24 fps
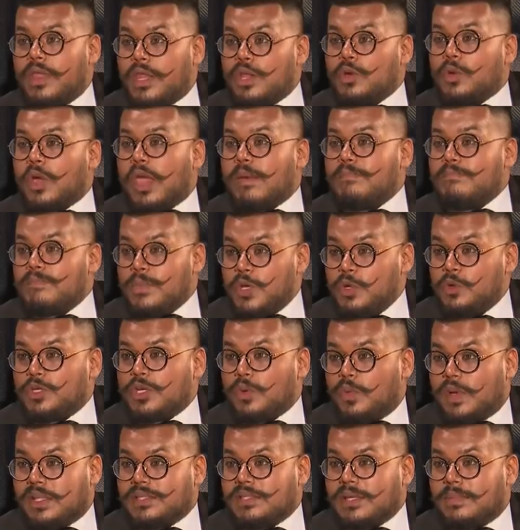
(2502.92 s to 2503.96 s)
that you can mute
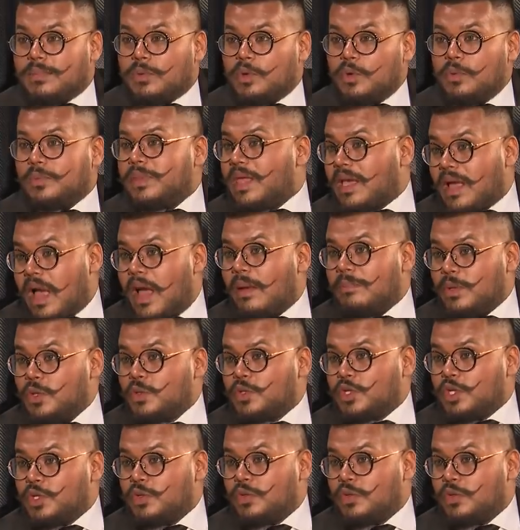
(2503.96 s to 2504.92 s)
a WhatsApp group, they can't mute